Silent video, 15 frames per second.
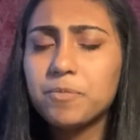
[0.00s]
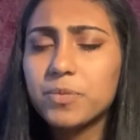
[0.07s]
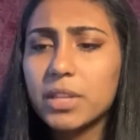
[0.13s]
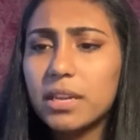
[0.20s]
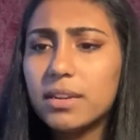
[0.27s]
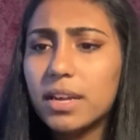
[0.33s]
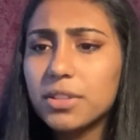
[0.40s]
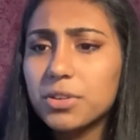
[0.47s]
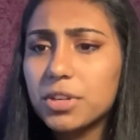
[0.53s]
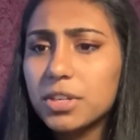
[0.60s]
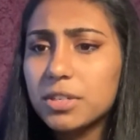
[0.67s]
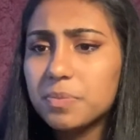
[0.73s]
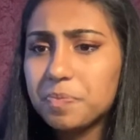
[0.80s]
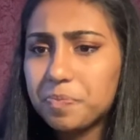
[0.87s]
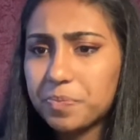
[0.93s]

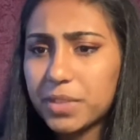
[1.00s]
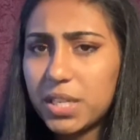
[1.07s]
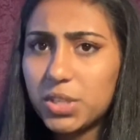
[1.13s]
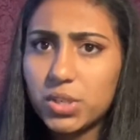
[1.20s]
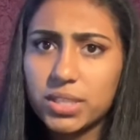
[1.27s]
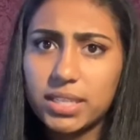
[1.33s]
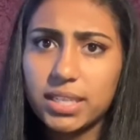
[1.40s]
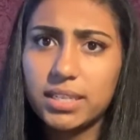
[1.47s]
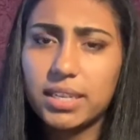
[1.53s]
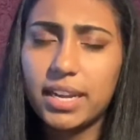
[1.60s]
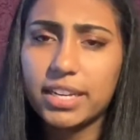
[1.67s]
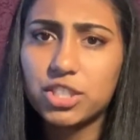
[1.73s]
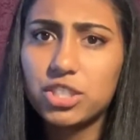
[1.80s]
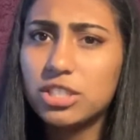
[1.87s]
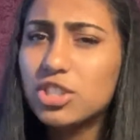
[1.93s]
Another interesting
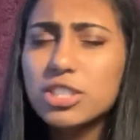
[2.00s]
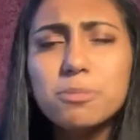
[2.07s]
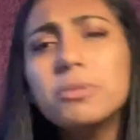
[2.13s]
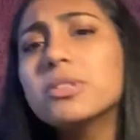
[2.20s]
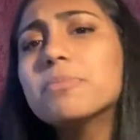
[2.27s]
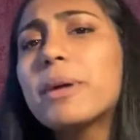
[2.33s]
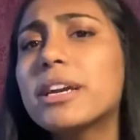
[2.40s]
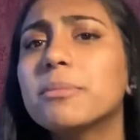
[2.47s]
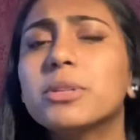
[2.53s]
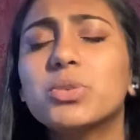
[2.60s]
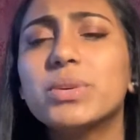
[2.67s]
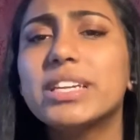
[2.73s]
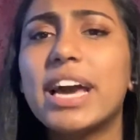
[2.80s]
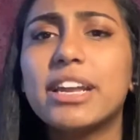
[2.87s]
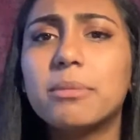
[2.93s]
connection, just
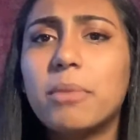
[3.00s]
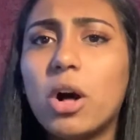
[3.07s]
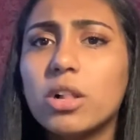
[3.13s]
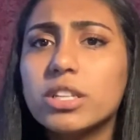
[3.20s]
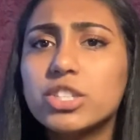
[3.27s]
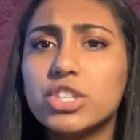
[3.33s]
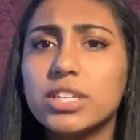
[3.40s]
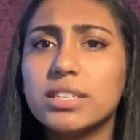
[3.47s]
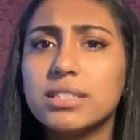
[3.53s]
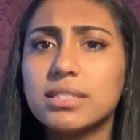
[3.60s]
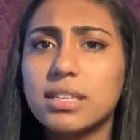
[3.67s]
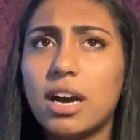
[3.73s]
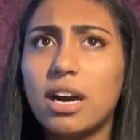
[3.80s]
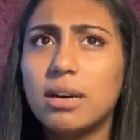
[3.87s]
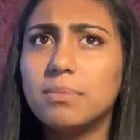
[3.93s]
between etymologies,
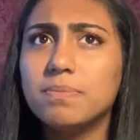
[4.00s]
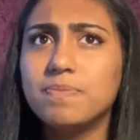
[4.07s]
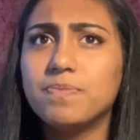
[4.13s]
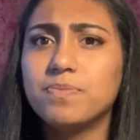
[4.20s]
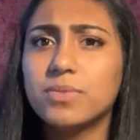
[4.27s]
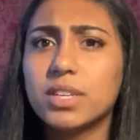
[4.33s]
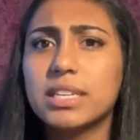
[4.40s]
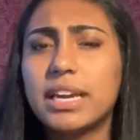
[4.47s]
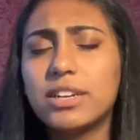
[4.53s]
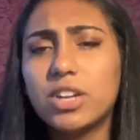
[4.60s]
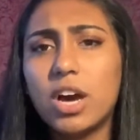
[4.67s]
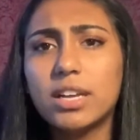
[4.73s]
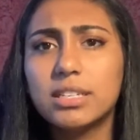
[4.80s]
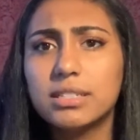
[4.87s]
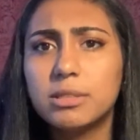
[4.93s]
again,
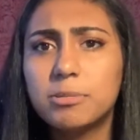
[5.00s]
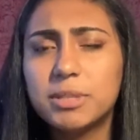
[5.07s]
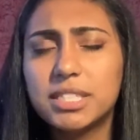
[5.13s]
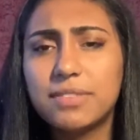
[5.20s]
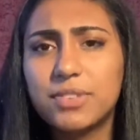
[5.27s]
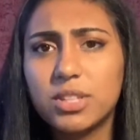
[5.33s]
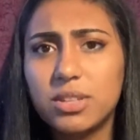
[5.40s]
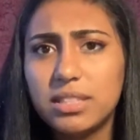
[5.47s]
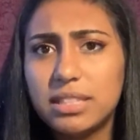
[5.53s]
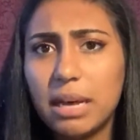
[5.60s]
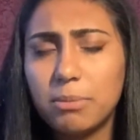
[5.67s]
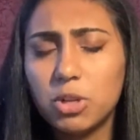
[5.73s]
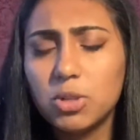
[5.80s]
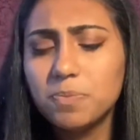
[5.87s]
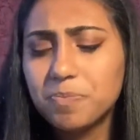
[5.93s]
not specifically
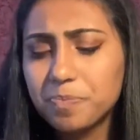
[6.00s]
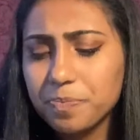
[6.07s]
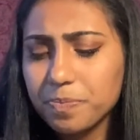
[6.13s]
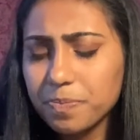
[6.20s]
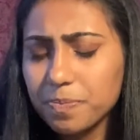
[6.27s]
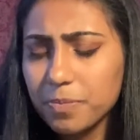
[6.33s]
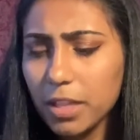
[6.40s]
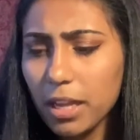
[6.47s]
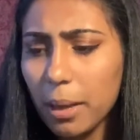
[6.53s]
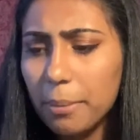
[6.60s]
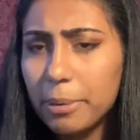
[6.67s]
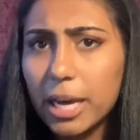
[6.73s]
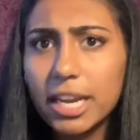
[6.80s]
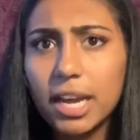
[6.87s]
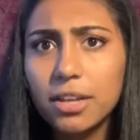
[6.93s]
Tamil,
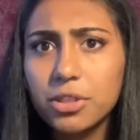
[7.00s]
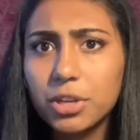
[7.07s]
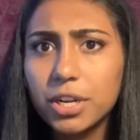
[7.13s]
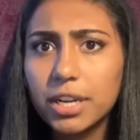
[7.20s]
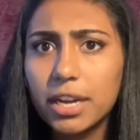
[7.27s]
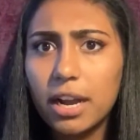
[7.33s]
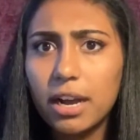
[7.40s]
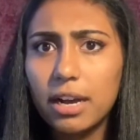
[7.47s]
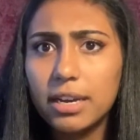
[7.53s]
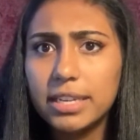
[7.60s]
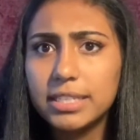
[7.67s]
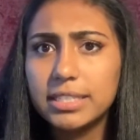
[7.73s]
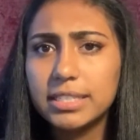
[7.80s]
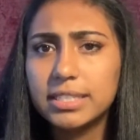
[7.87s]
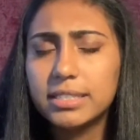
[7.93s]
but other
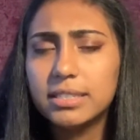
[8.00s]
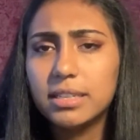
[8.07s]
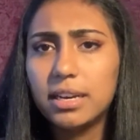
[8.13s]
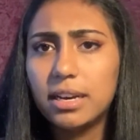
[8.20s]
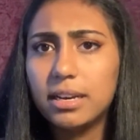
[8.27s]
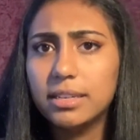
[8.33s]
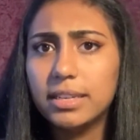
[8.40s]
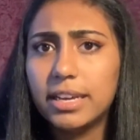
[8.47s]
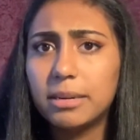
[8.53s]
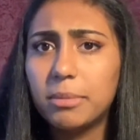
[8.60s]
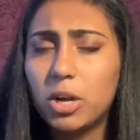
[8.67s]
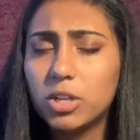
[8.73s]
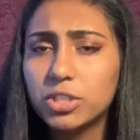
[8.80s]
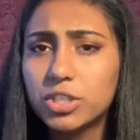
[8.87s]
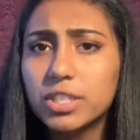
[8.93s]
Indian
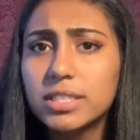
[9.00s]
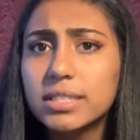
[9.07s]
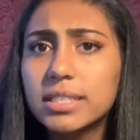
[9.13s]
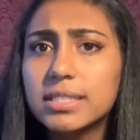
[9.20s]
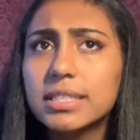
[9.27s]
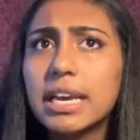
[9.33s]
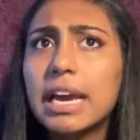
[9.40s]
etymologies is